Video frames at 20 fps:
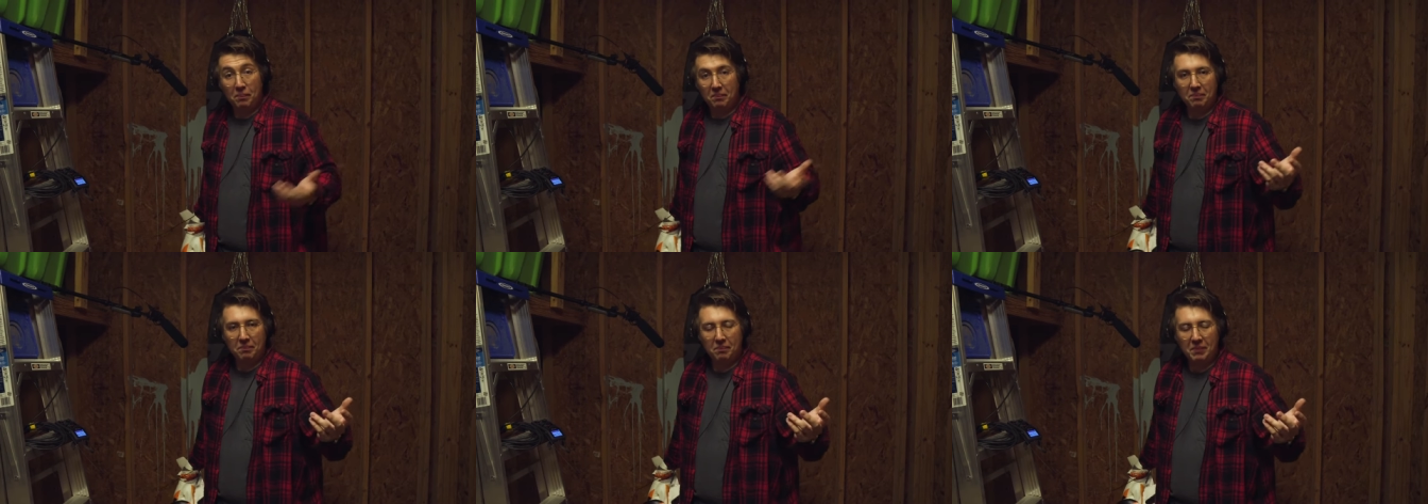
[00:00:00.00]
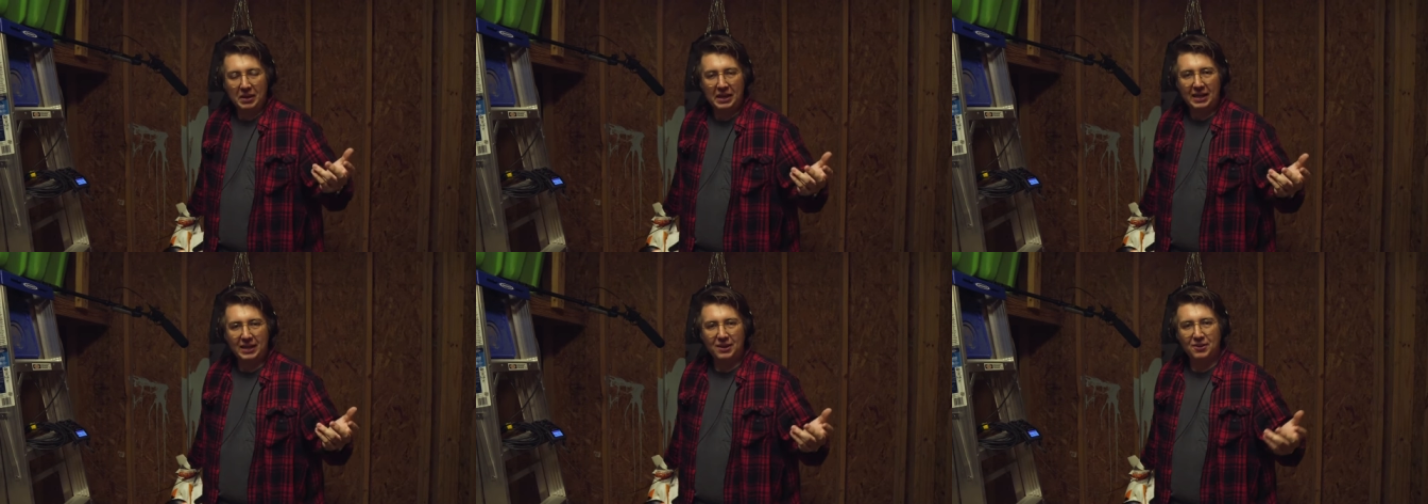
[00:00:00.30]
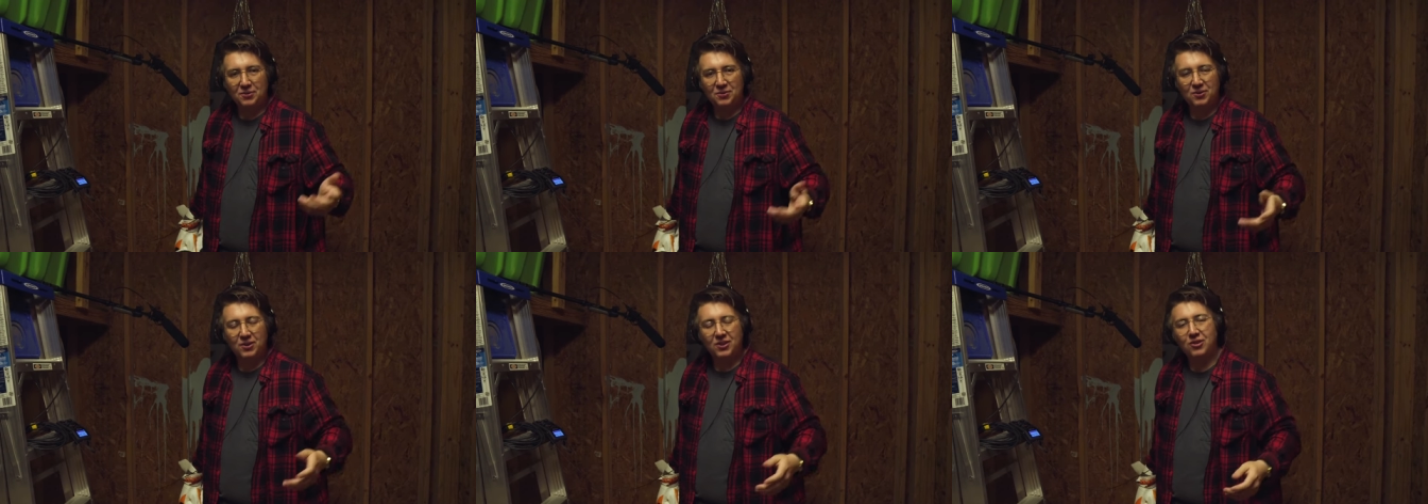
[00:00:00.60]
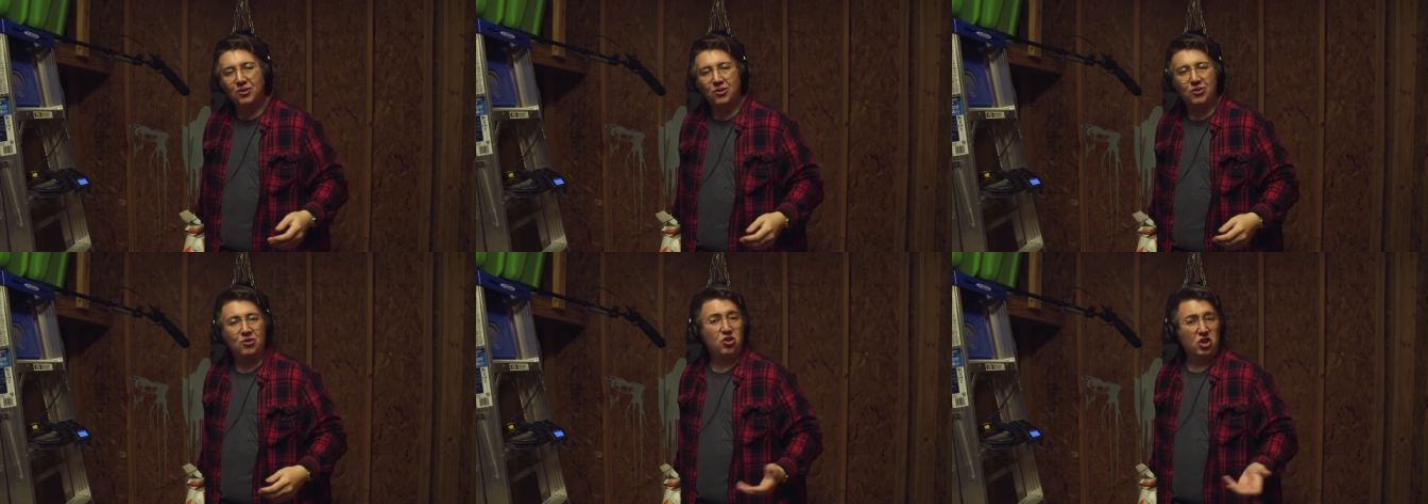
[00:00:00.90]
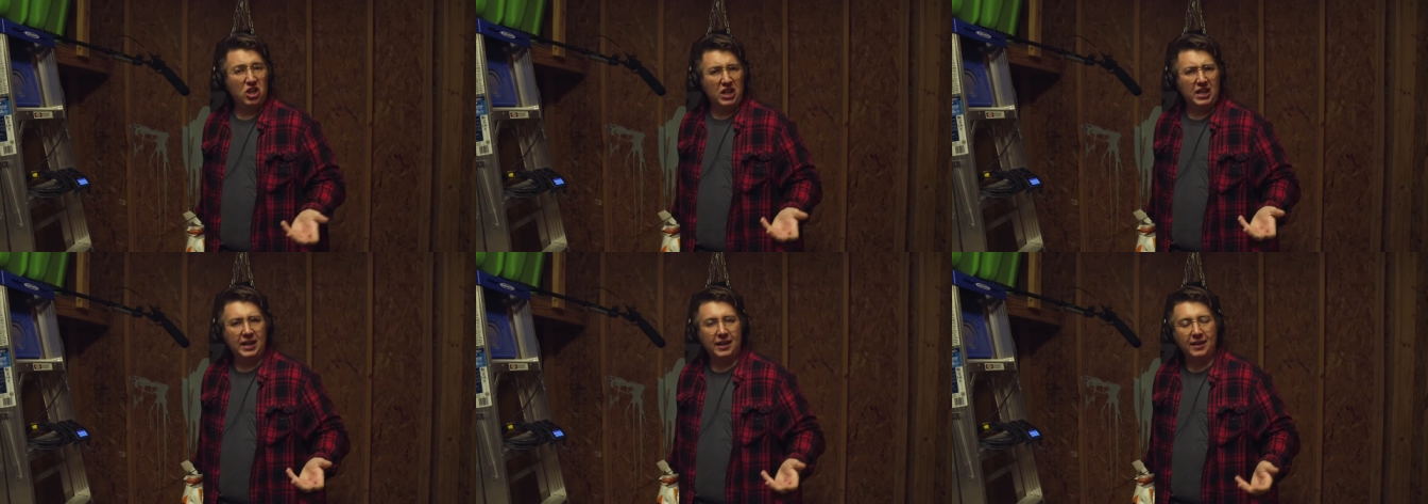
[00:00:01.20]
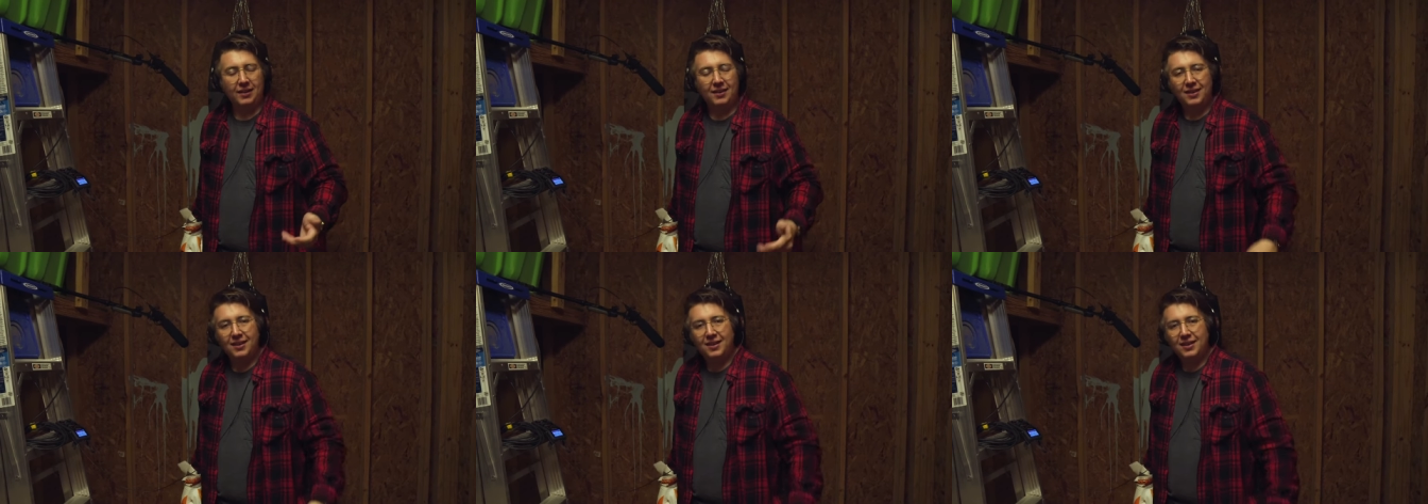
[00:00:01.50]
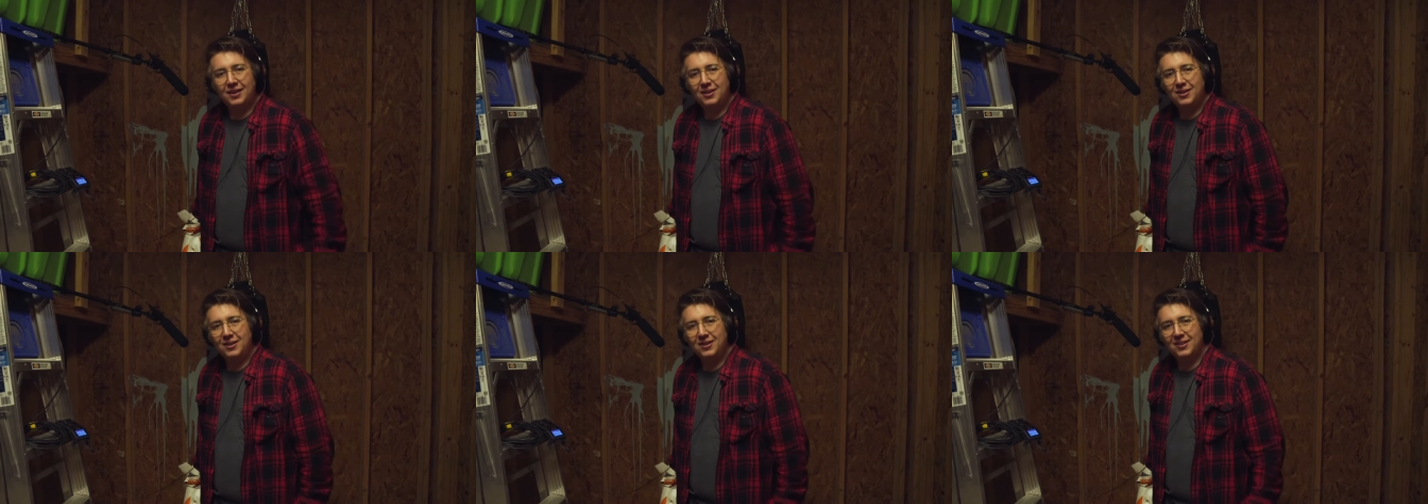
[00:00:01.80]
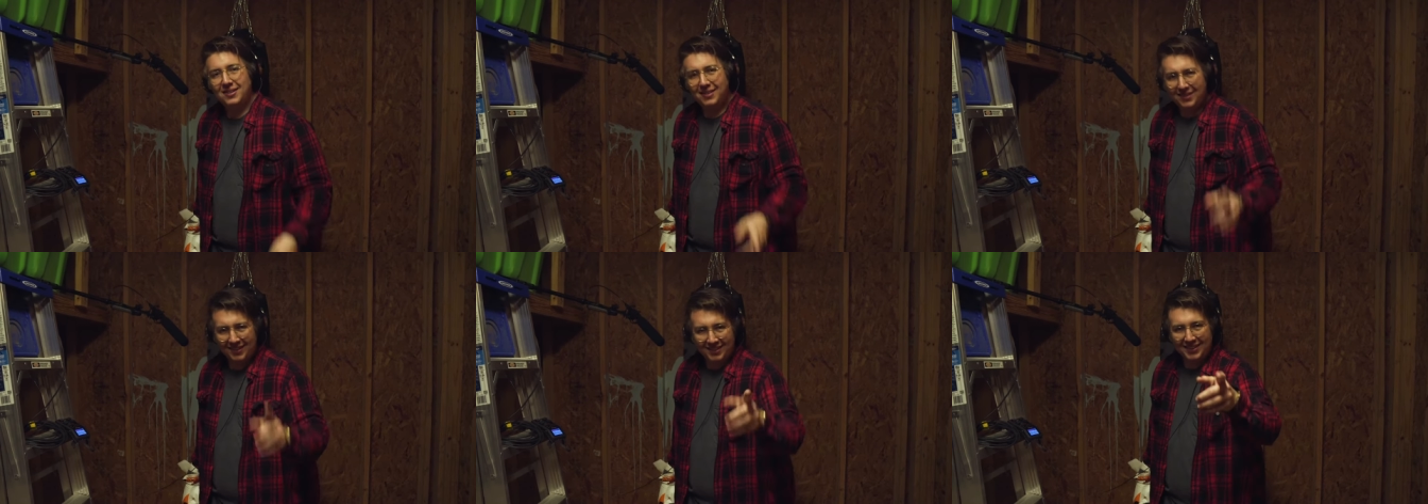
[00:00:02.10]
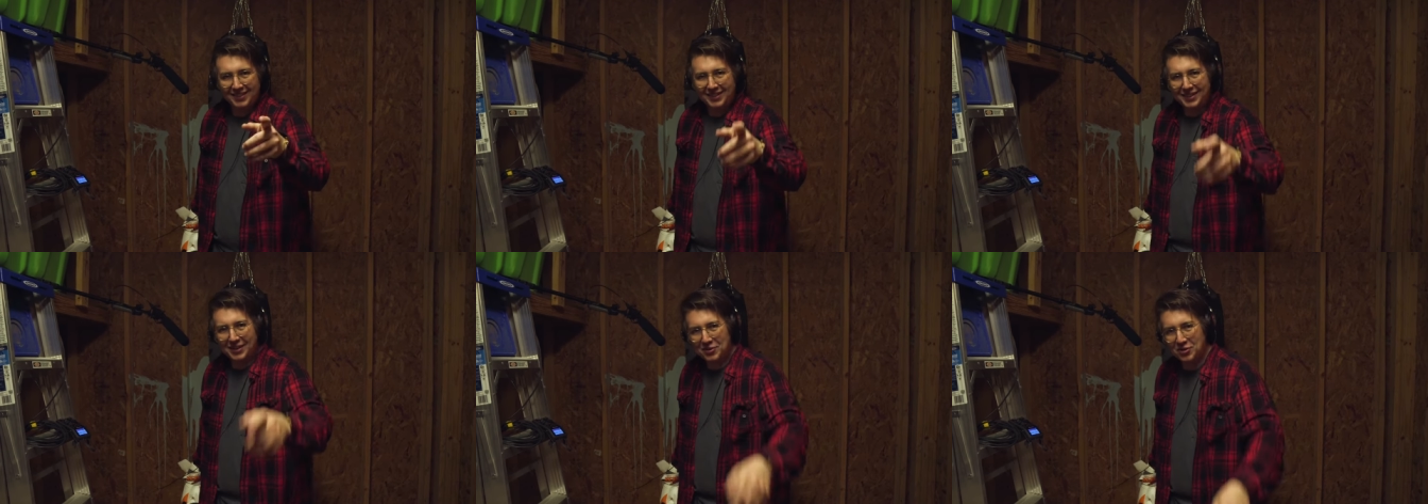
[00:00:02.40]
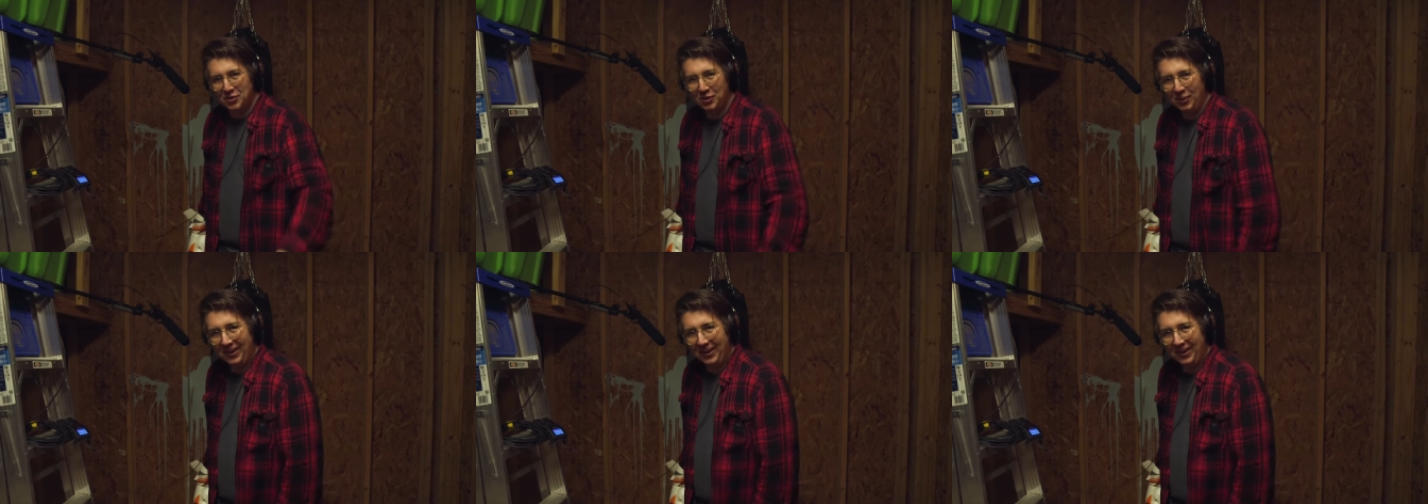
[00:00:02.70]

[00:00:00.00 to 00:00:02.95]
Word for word: me cheating. Let's do